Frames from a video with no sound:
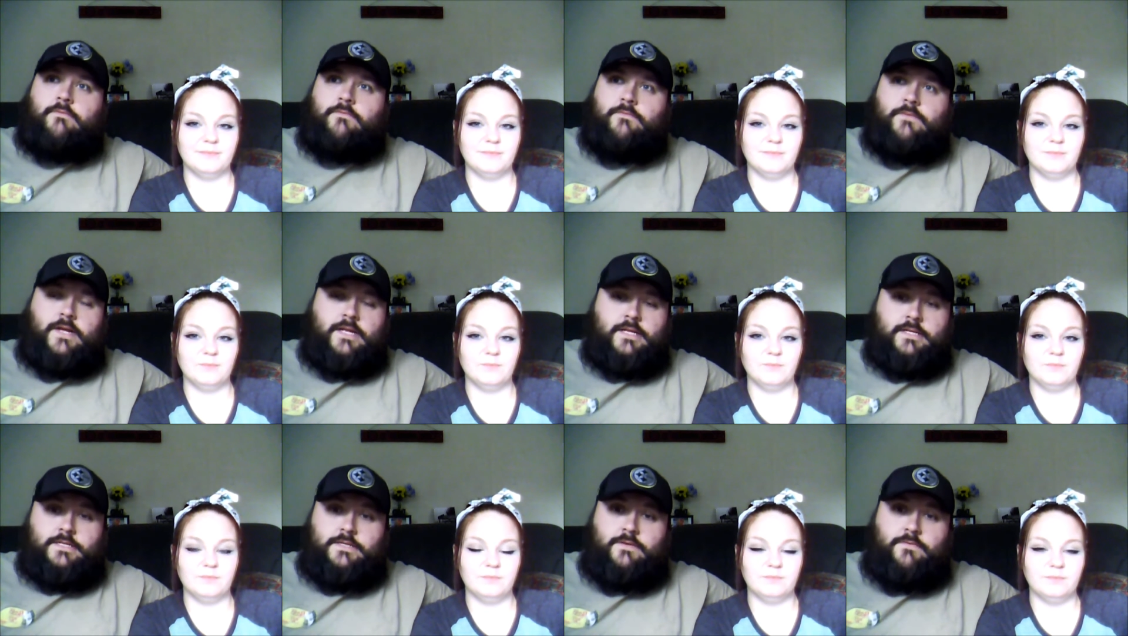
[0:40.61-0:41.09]

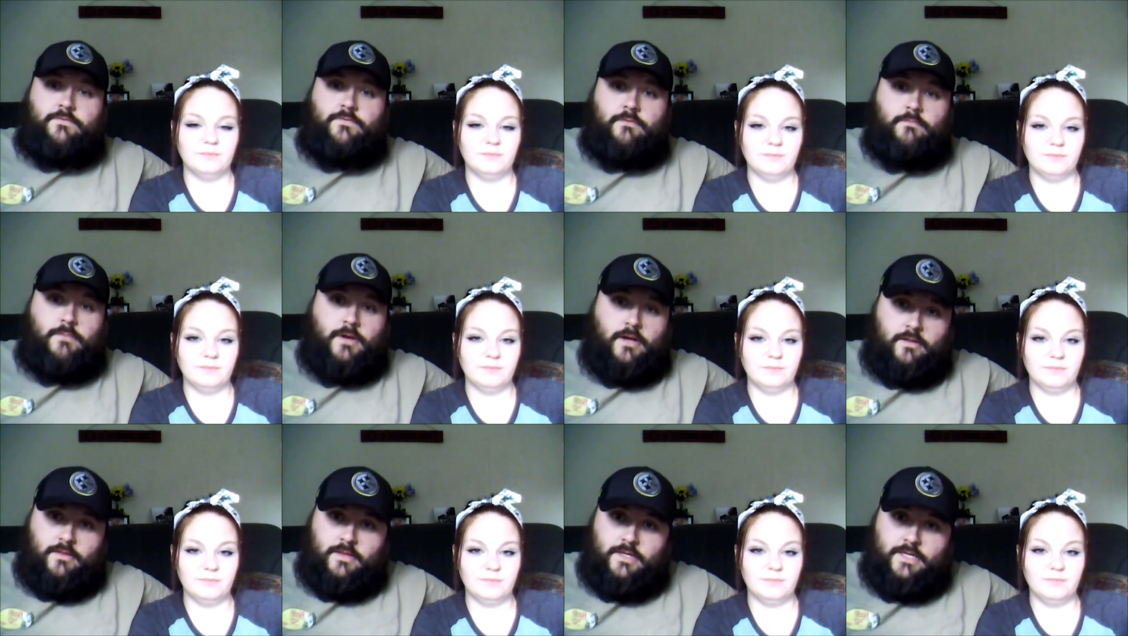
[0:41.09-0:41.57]
Speaker 1: fantasy
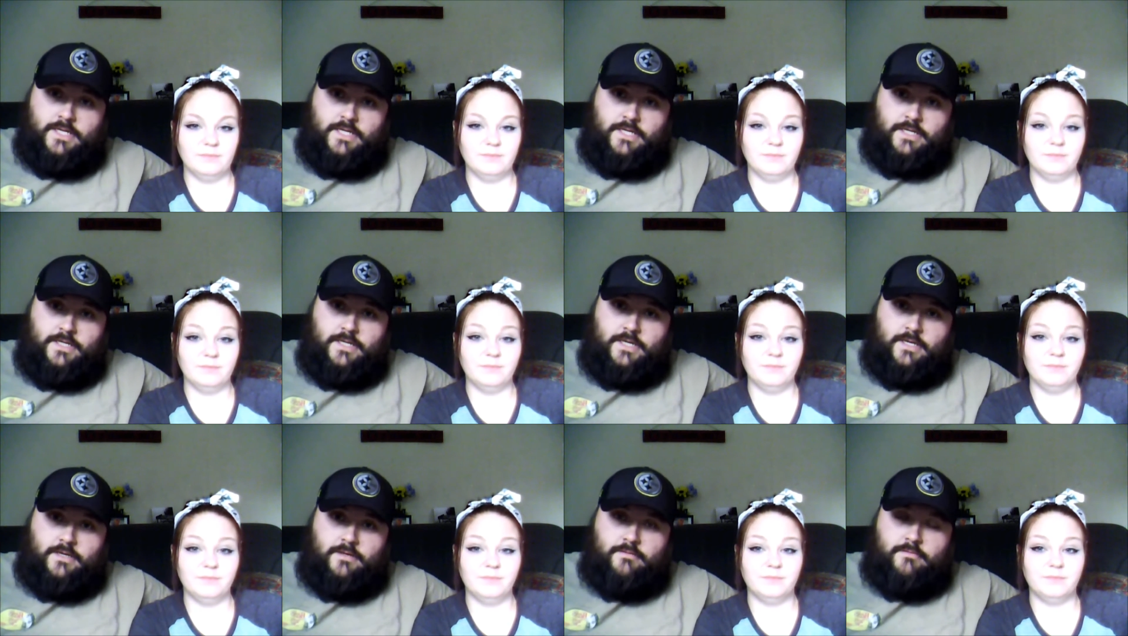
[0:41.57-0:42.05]
football
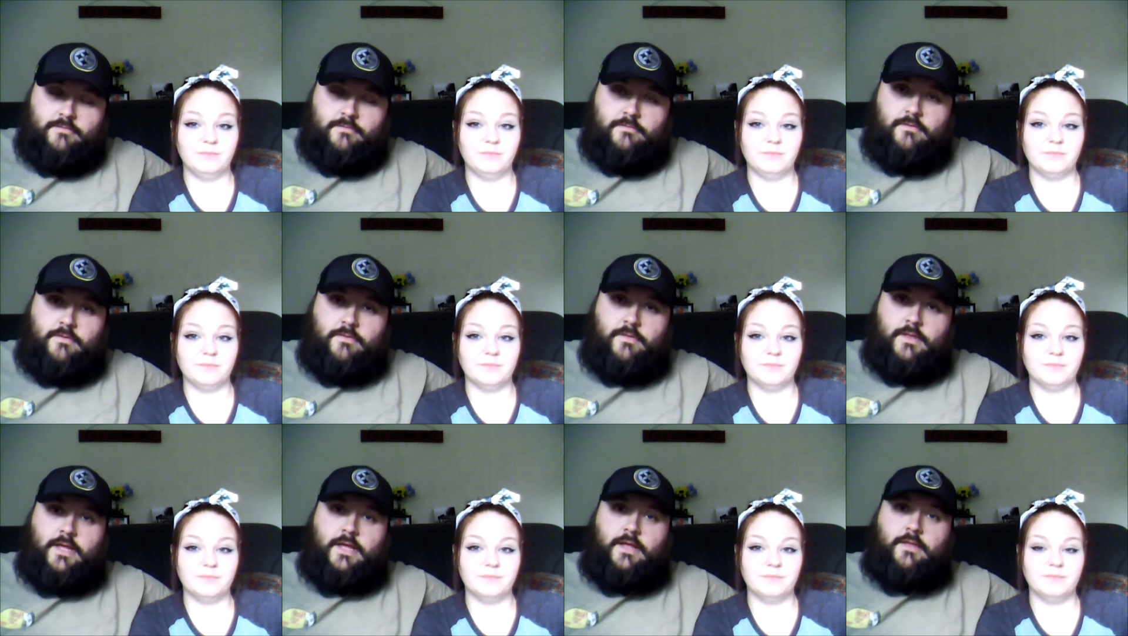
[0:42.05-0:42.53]
league
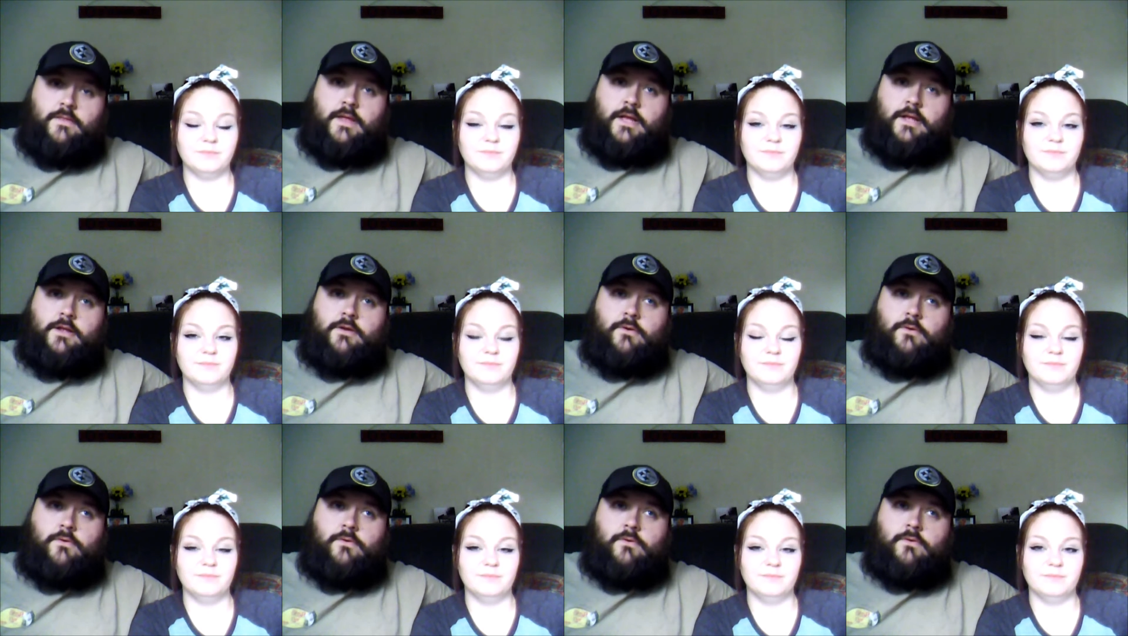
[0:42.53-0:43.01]
that
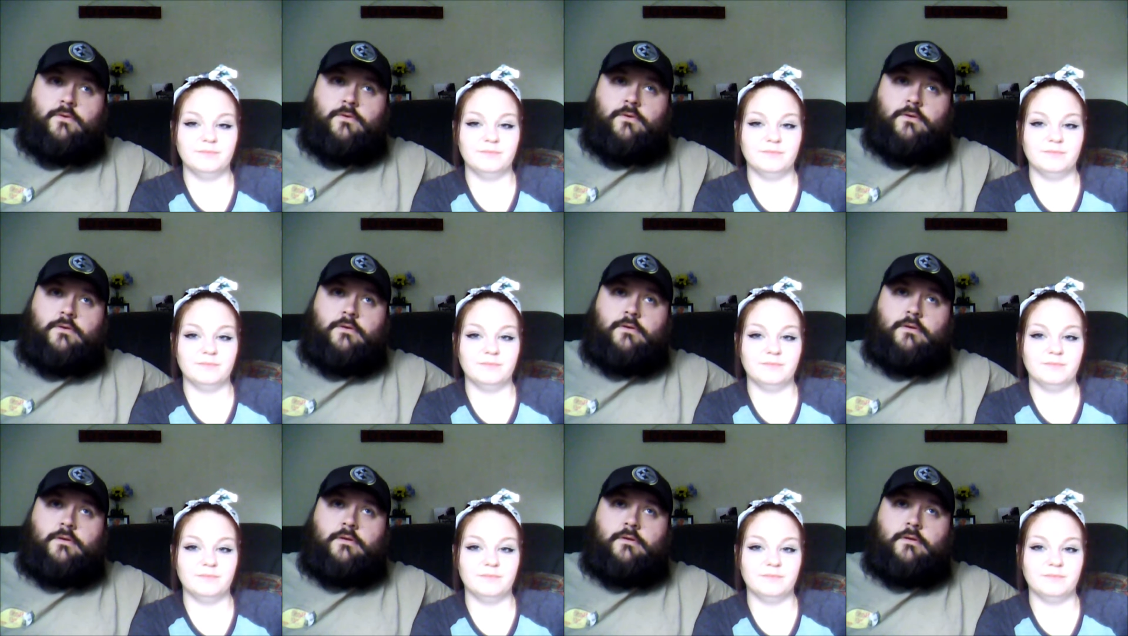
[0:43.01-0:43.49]
they
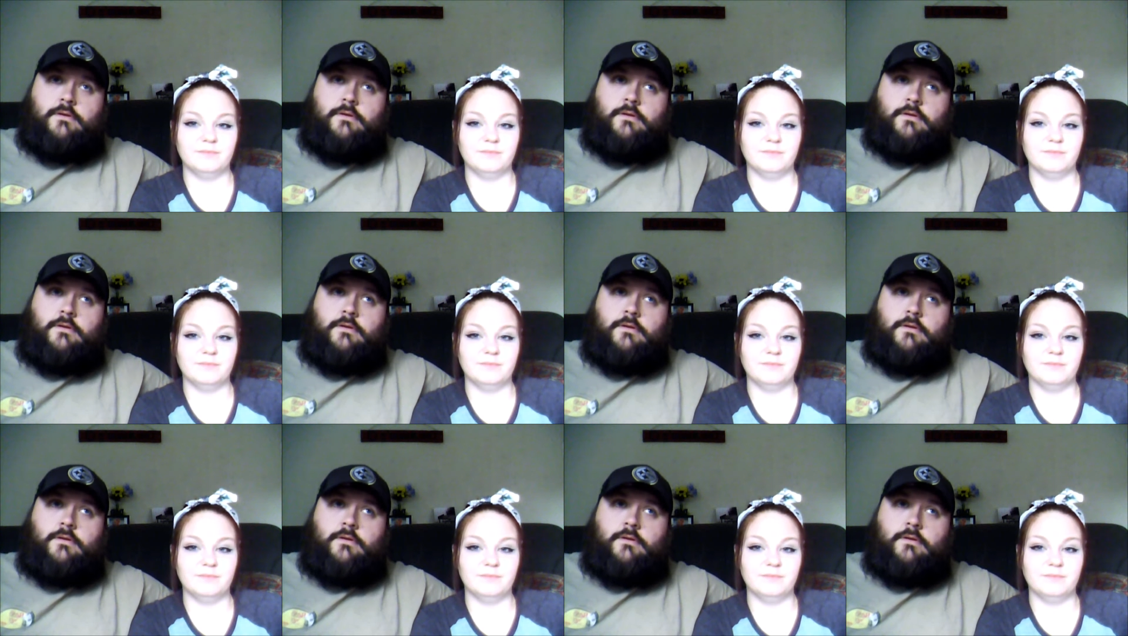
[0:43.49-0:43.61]
are